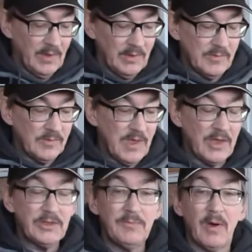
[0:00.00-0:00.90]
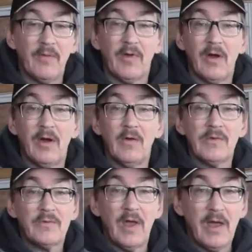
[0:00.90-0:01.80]
This was actually part of a cargo
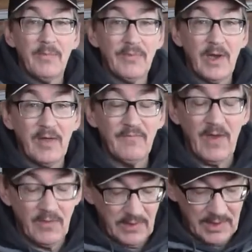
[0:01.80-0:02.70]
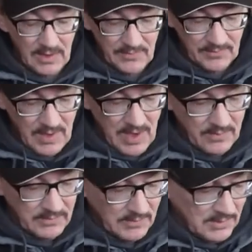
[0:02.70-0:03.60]
strap that I found laying on the
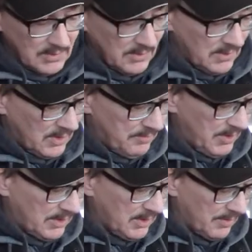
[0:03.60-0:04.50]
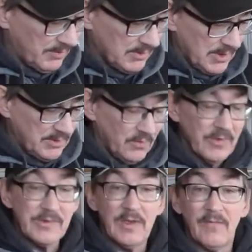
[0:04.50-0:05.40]
ground. I picked up because I know
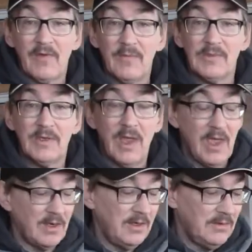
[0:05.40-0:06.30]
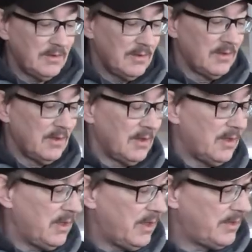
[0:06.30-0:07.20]
this stuff comes in handy,
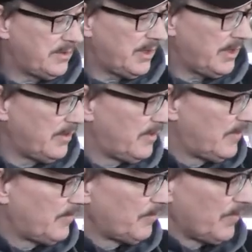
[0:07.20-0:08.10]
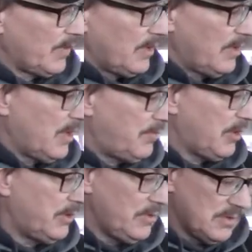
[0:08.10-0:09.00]
and a
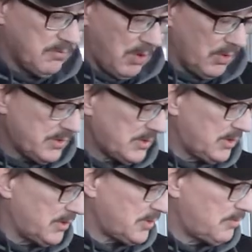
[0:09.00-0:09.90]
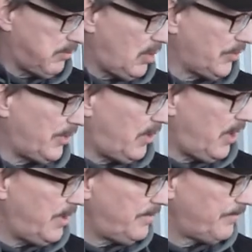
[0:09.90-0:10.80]
couple of used bolts to bolt it
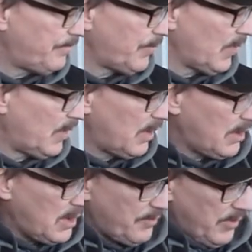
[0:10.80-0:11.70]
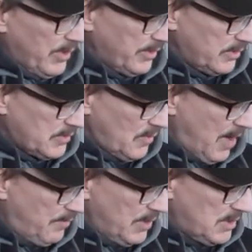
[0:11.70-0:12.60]
on, a couple of
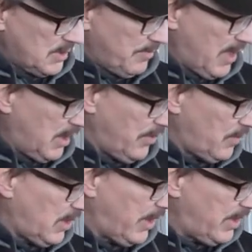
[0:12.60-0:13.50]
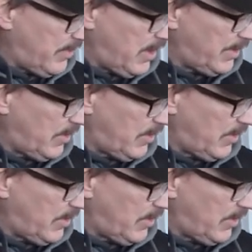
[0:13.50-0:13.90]
scrap pieces of metal that were laying around.